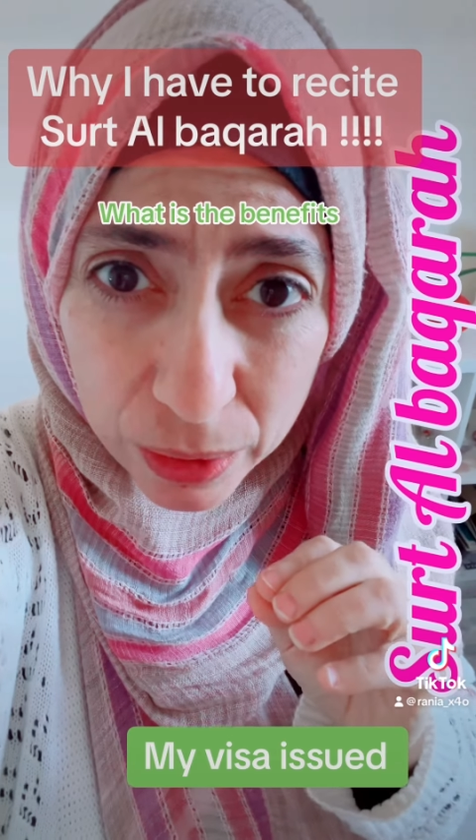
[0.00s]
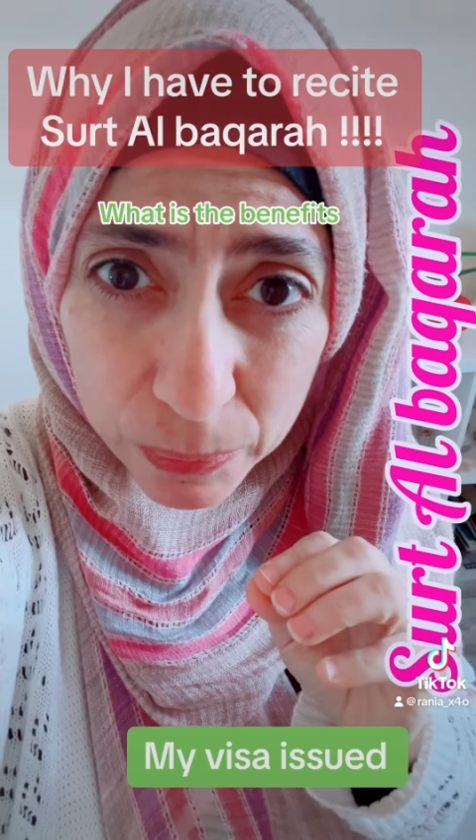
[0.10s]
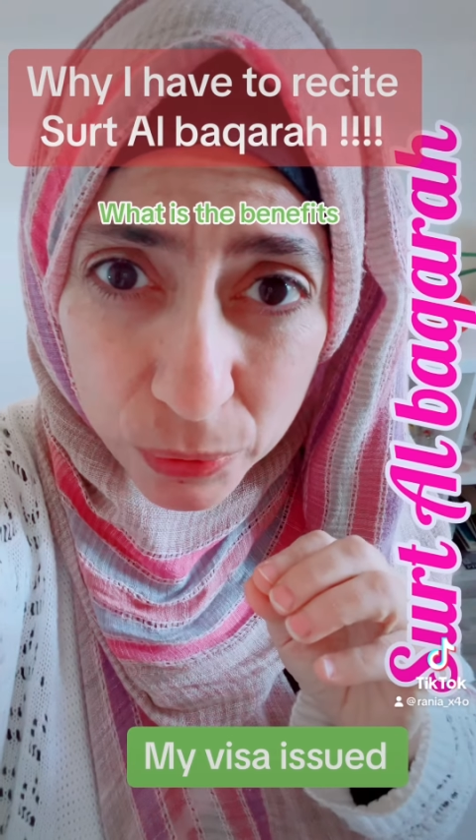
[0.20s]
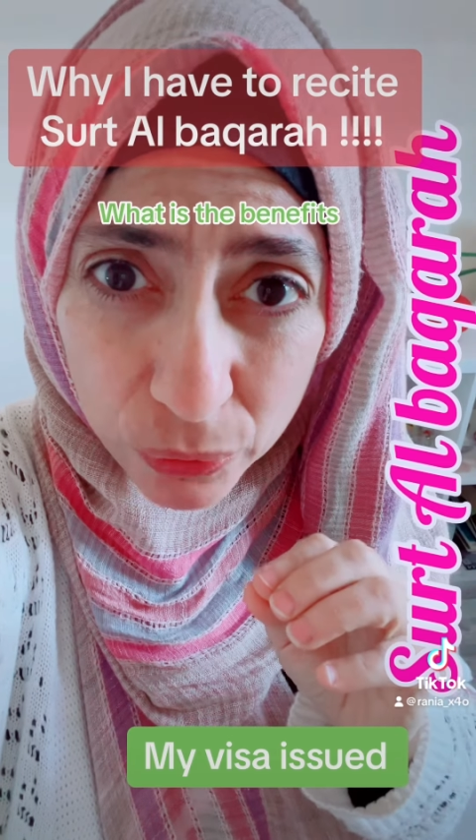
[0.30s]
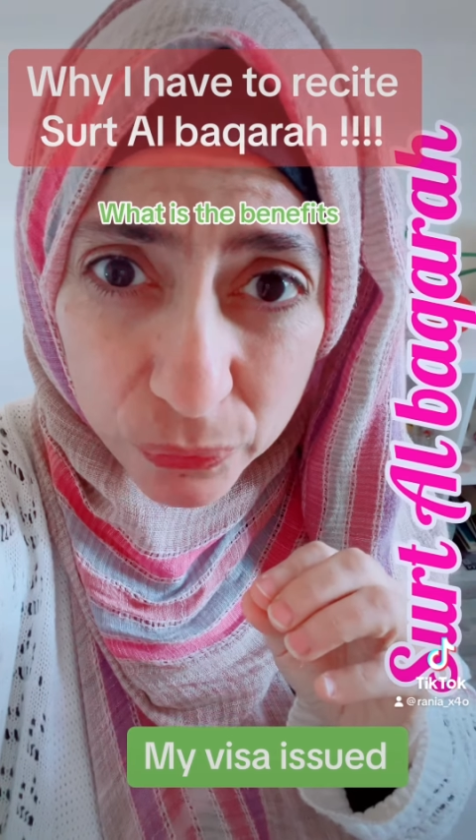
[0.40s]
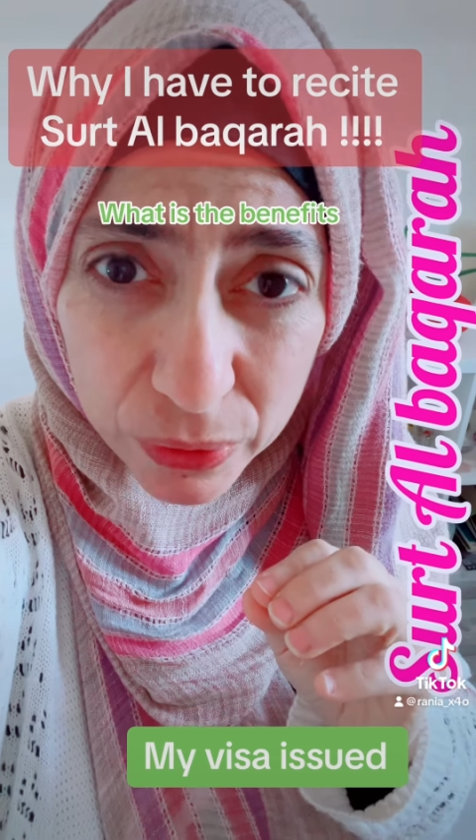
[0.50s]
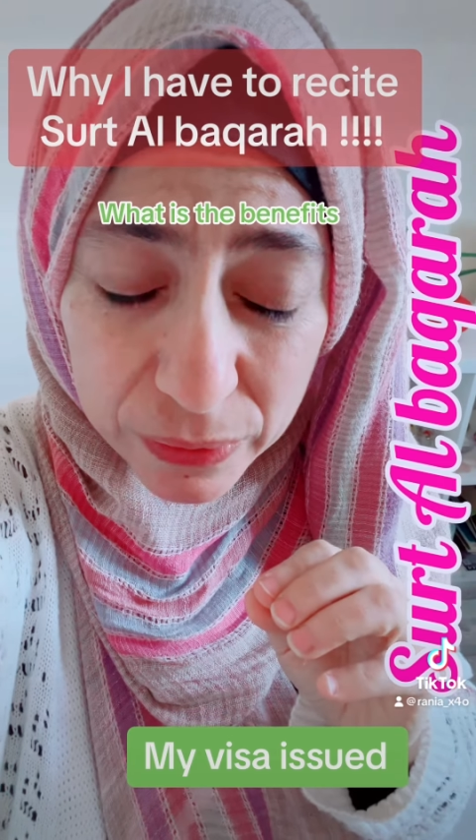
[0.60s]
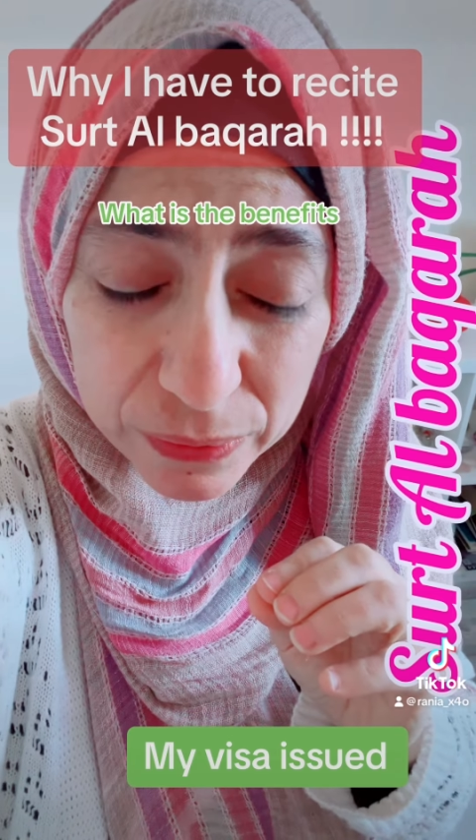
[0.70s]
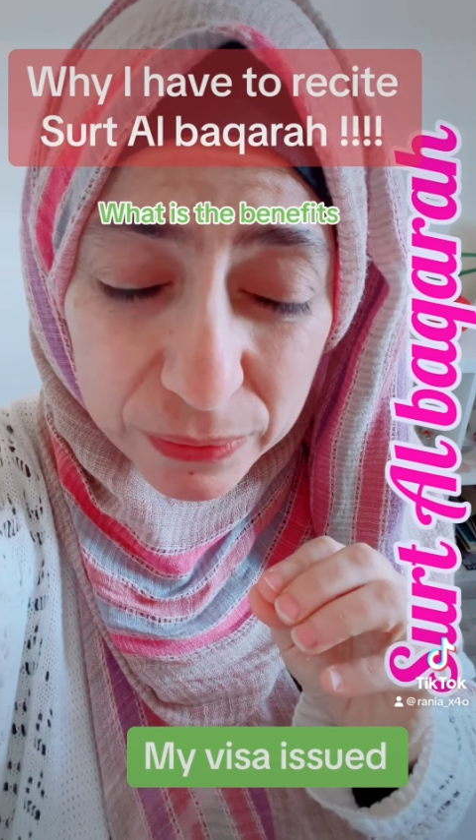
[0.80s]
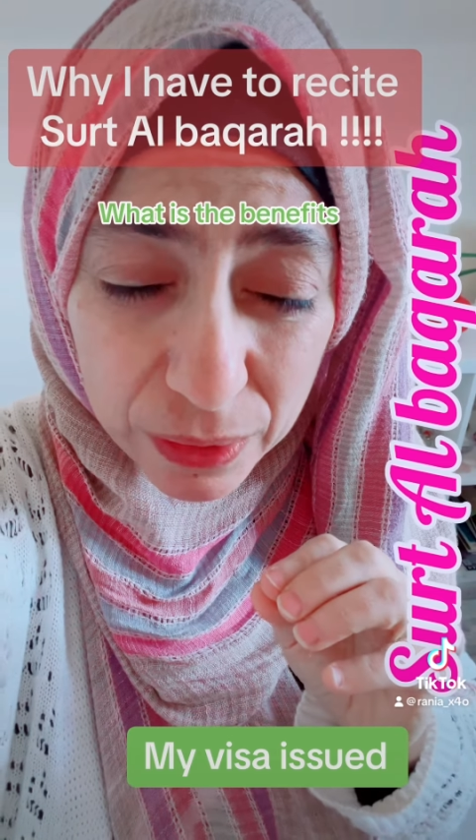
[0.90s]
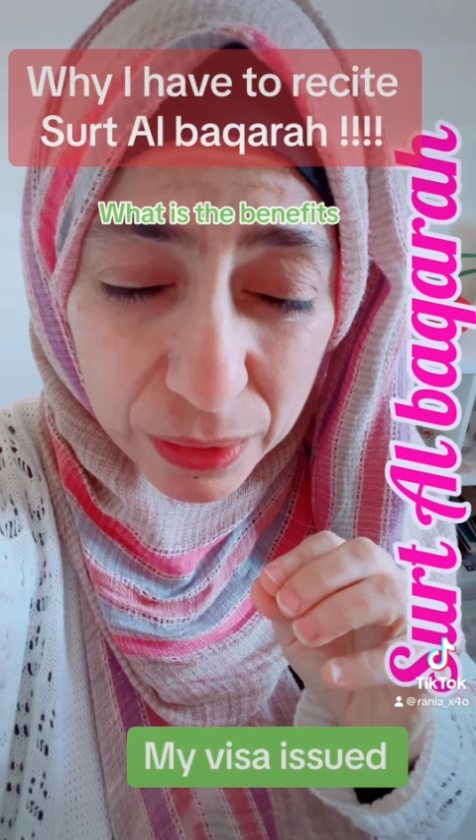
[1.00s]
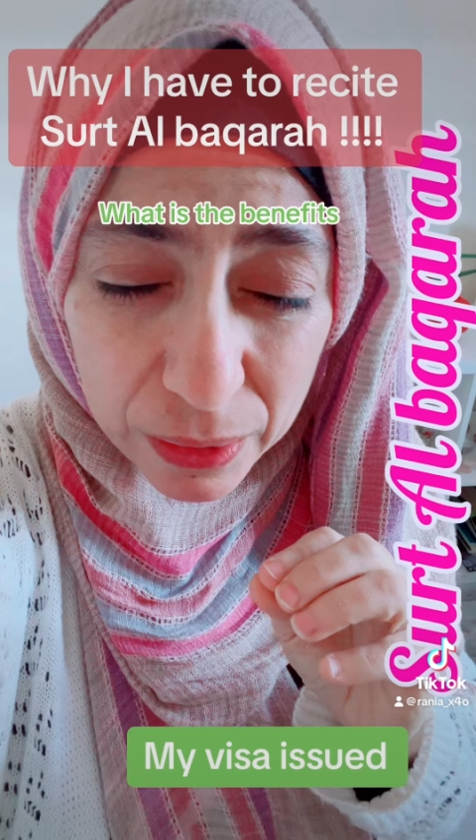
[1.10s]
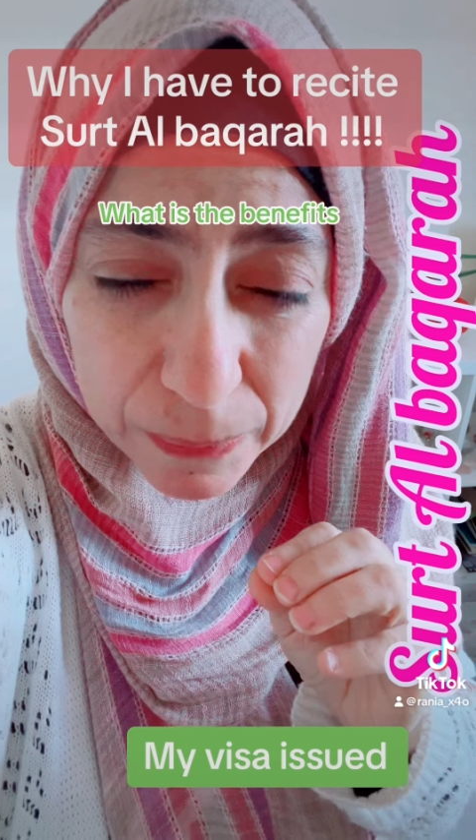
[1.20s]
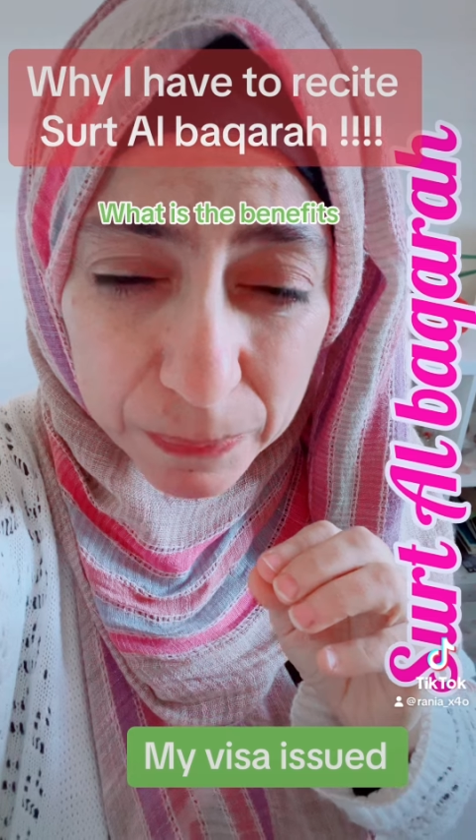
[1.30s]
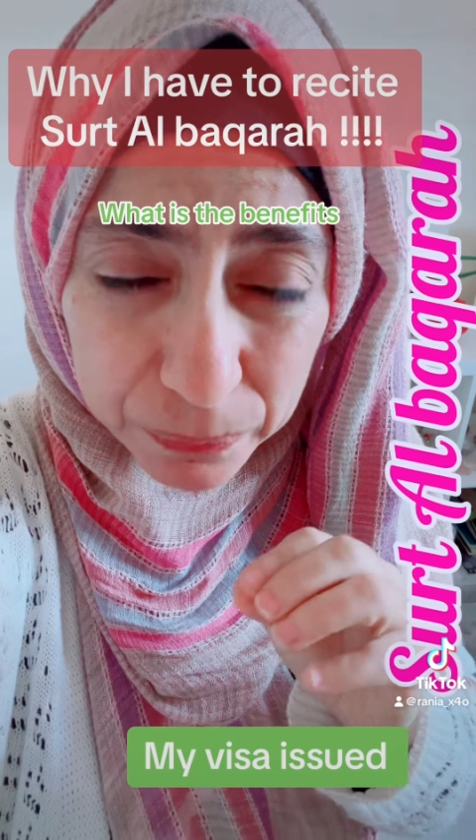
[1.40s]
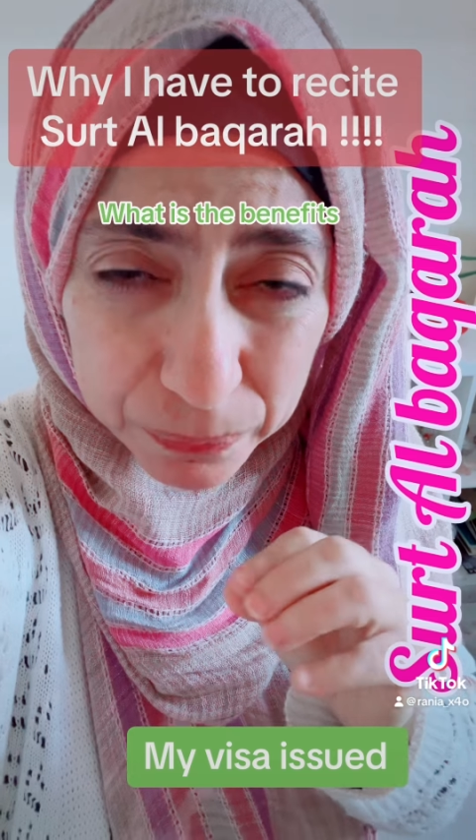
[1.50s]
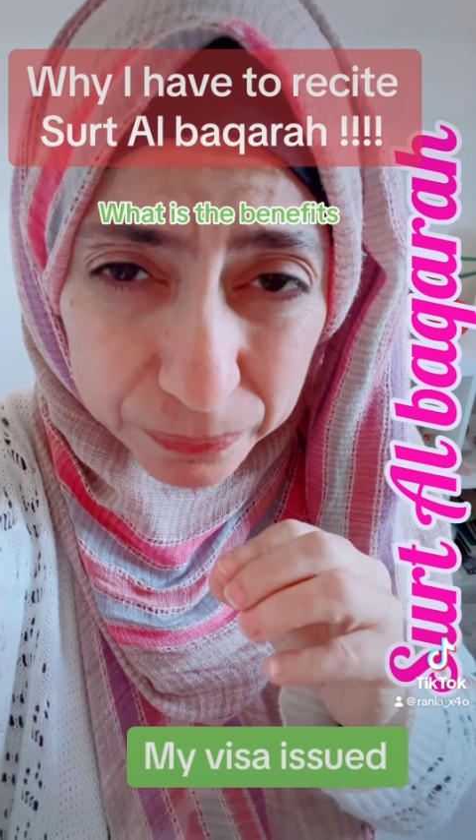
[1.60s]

Prophet Yaqub,